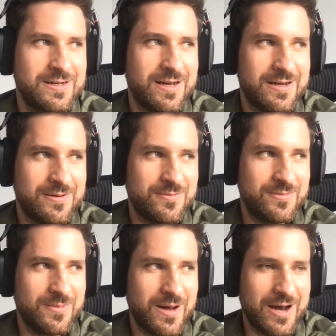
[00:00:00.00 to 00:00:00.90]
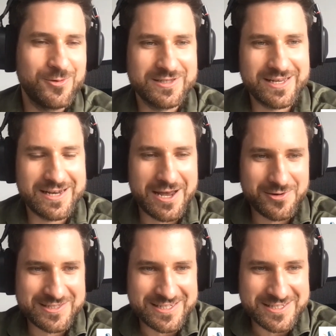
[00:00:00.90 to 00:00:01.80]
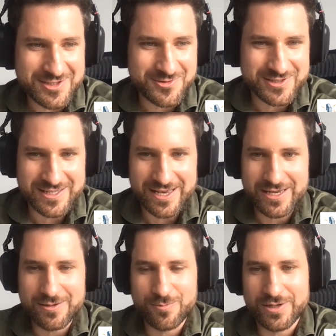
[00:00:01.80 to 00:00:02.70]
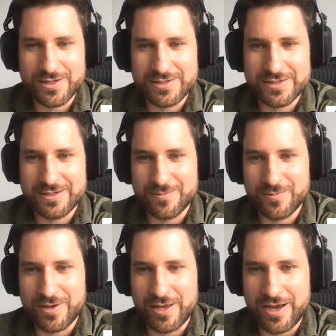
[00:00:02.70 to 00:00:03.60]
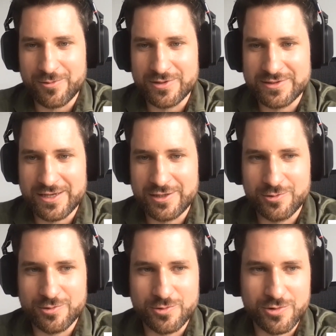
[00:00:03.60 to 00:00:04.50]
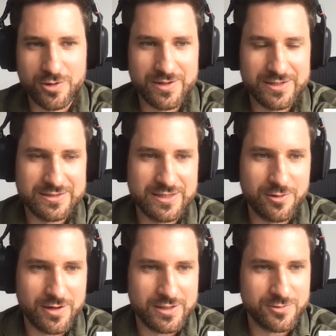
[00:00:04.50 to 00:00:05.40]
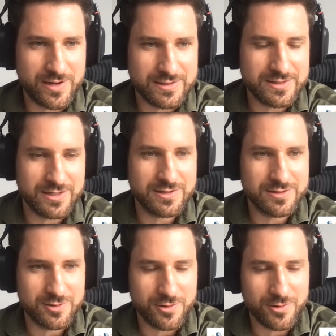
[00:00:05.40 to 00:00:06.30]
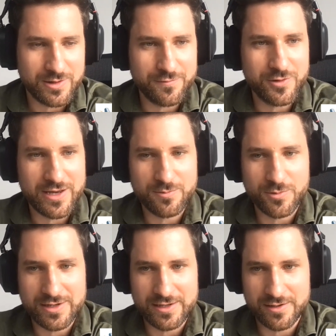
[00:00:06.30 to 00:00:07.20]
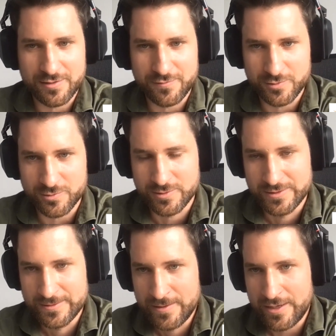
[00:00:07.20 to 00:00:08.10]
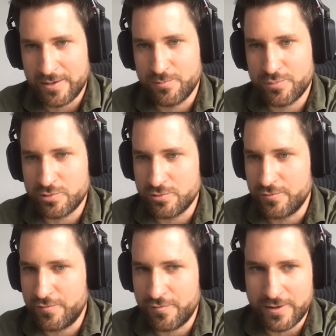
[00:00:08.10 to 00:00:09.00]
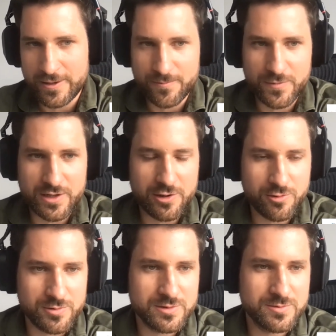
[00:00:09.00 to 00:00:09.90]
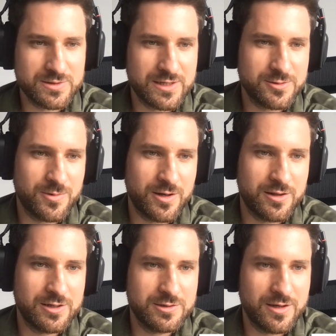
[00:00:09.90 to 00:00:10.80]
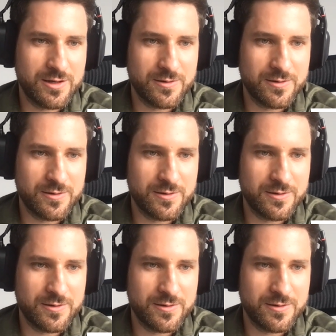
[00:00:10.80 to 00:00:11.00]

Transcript: I would say now it's easy to say, but I would say you could already see early trends that, if you add more data, if you improve the algorithms as well, that